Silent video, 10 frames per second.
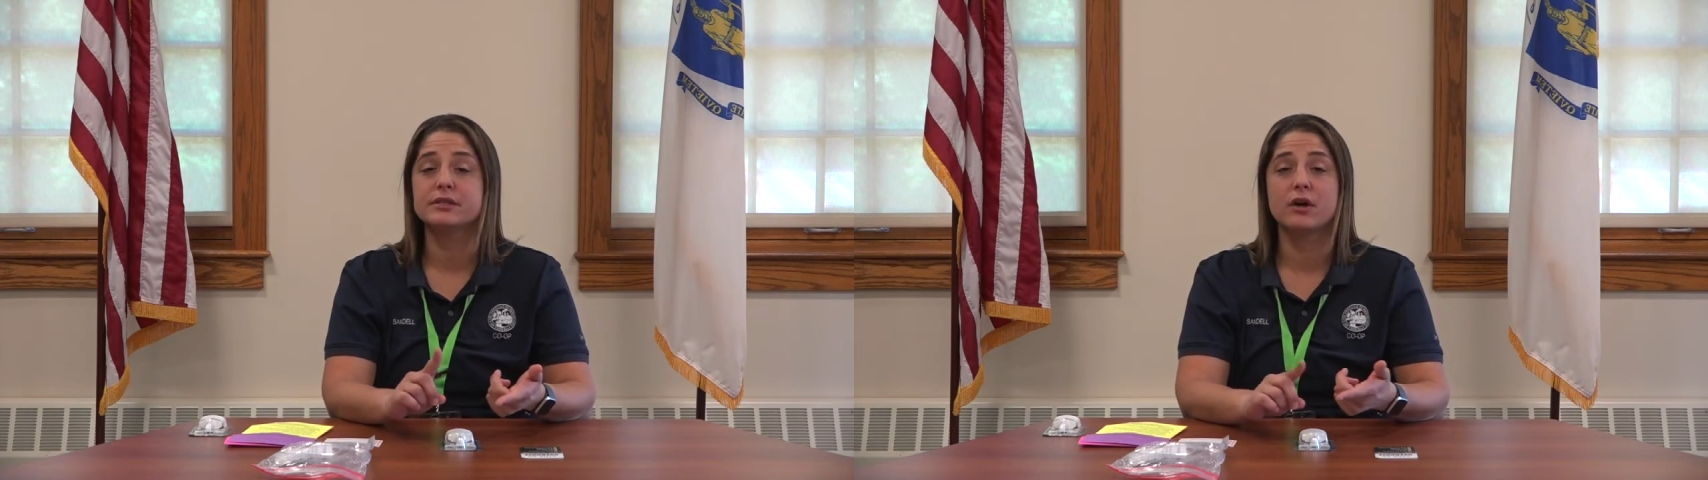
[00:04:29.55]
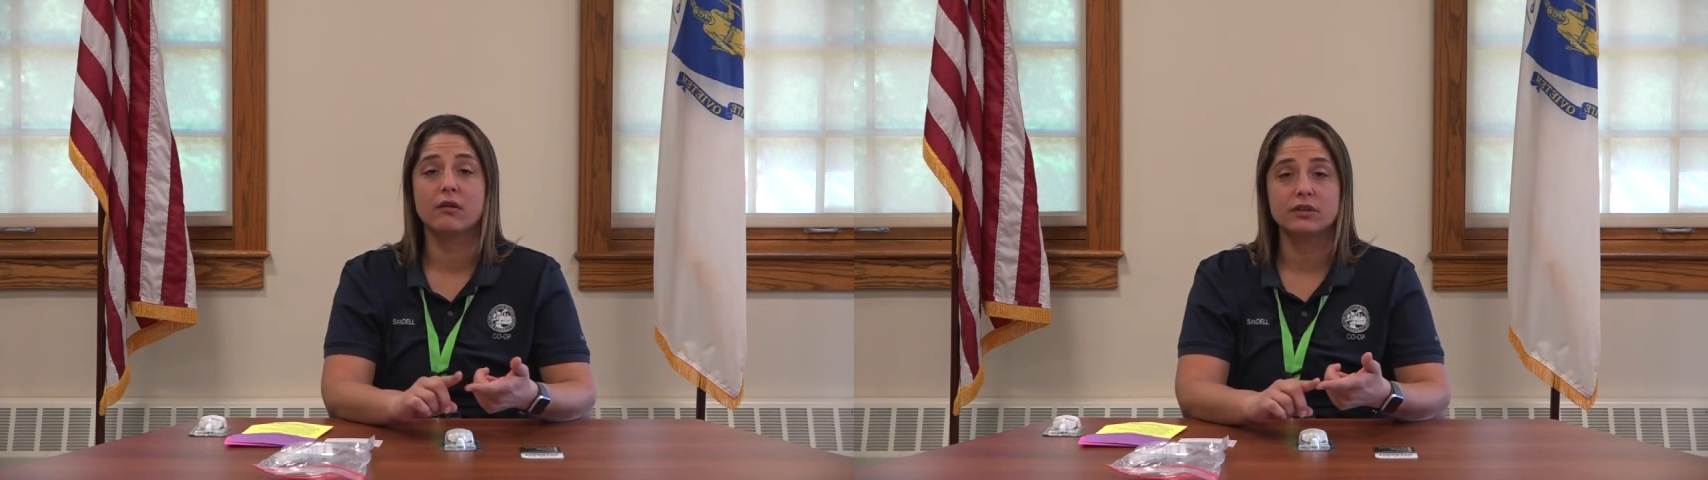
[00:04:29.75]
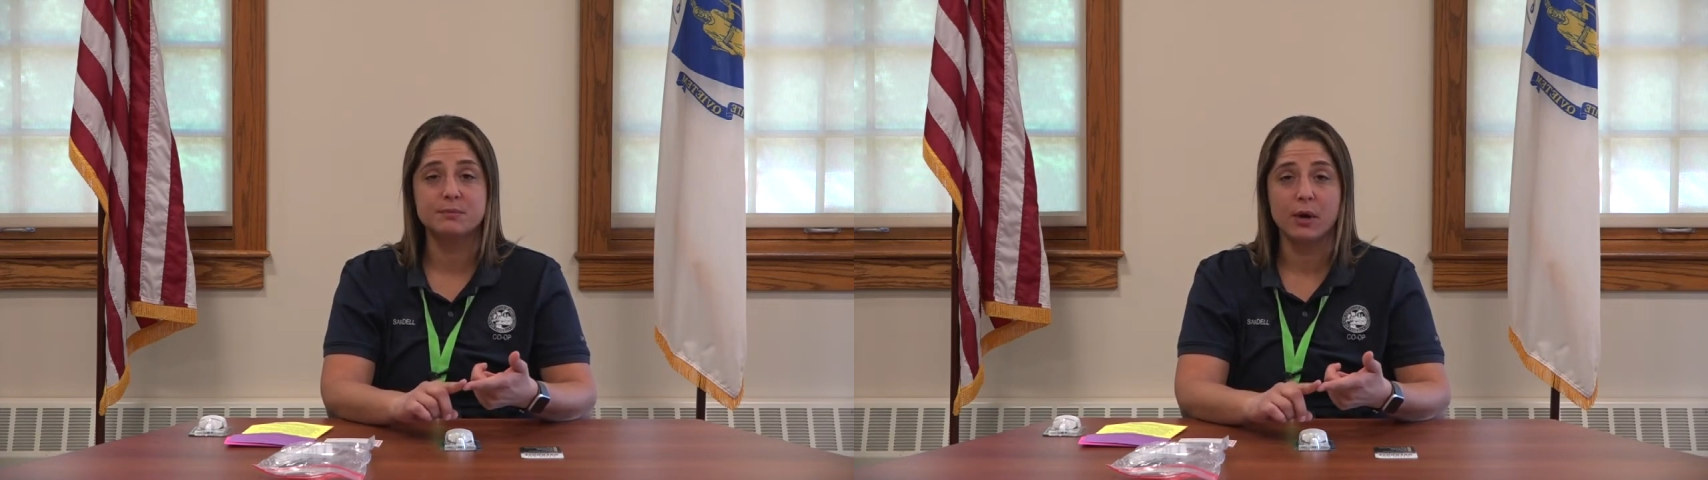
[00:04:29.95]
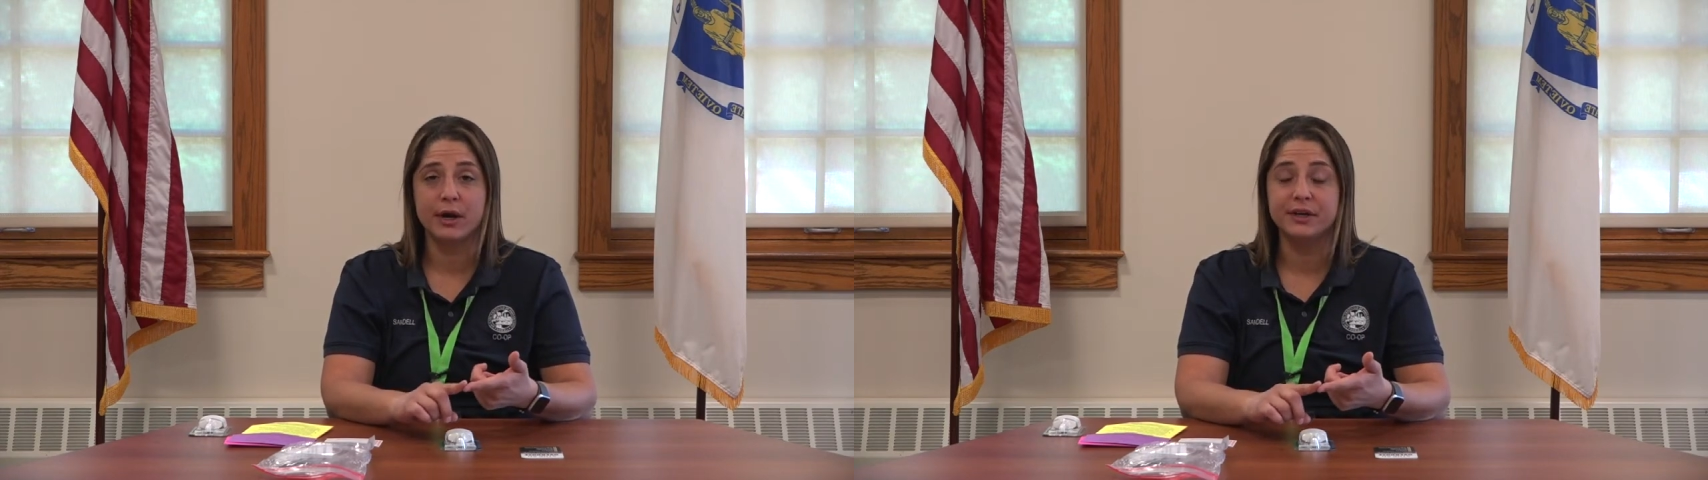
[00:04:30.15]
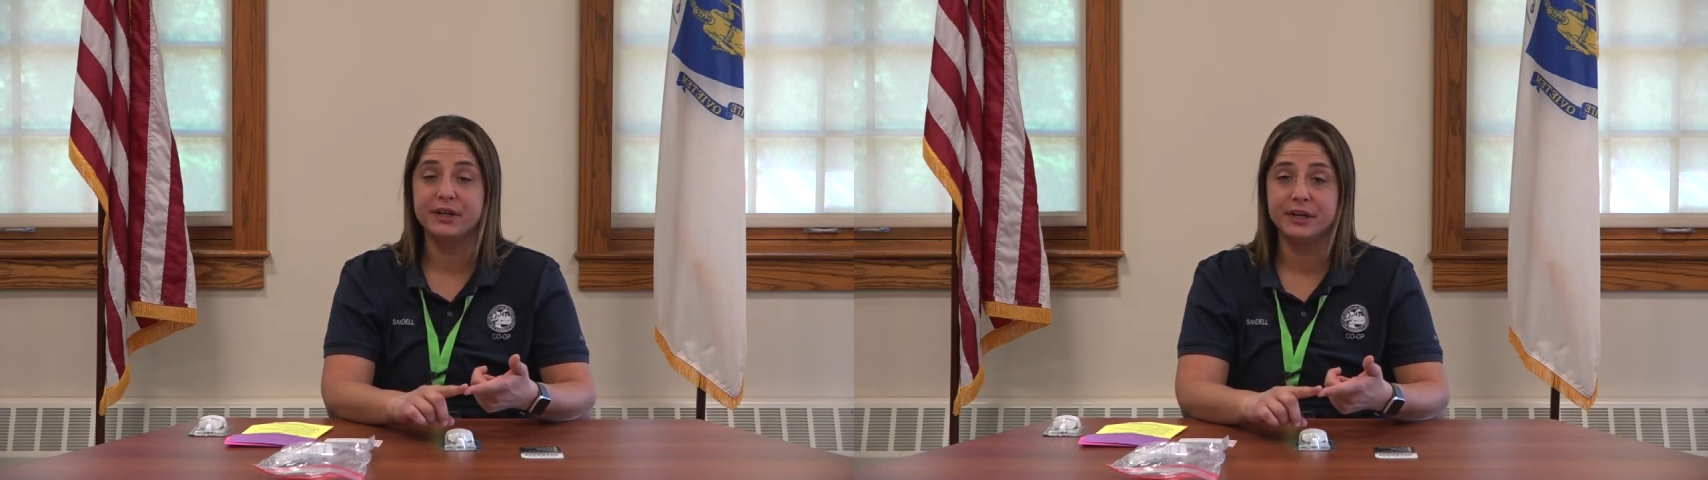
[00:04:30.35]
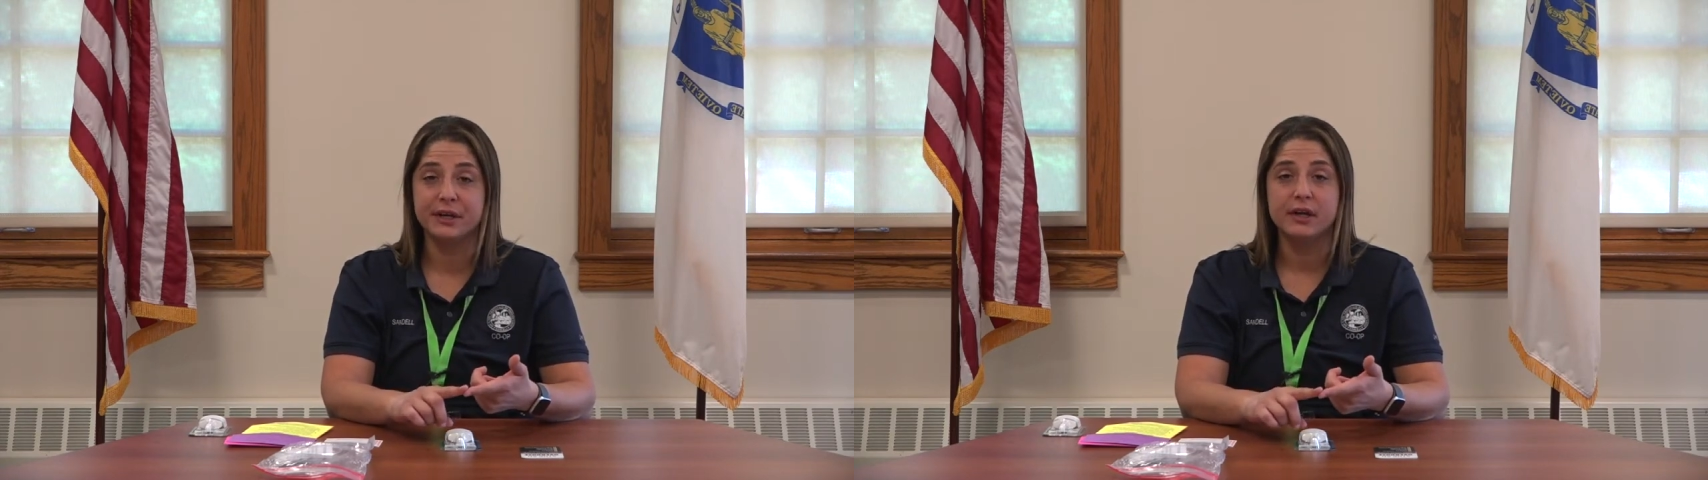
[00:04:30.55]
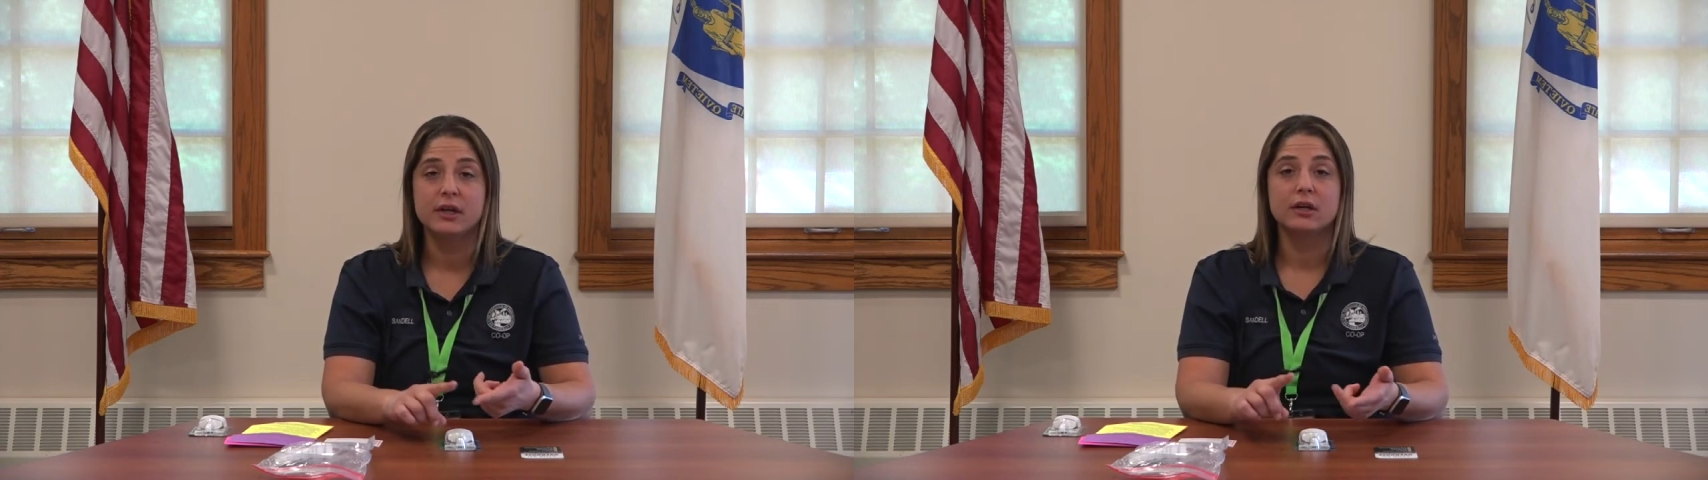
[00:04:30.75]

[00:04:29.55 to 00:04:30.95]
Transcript: not responding,